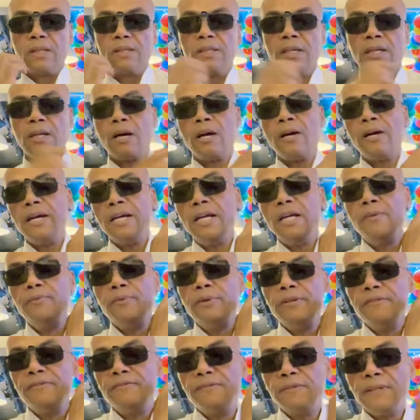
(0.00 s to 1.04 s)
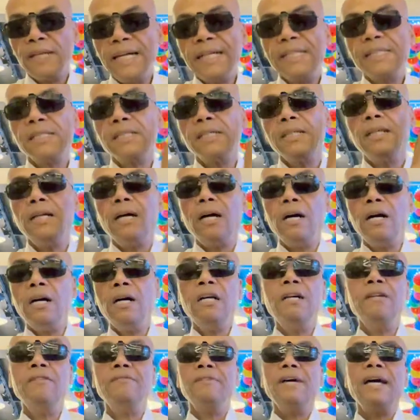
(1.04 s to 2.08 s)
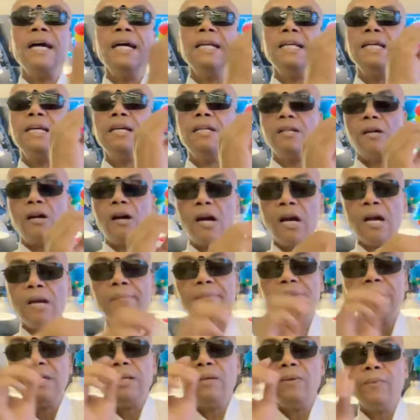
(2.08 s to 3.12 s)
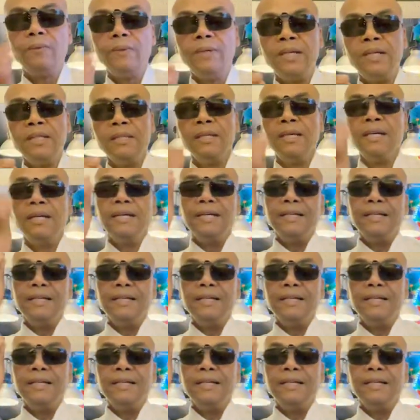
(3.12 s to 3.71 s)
that are a reflection of and in harmony with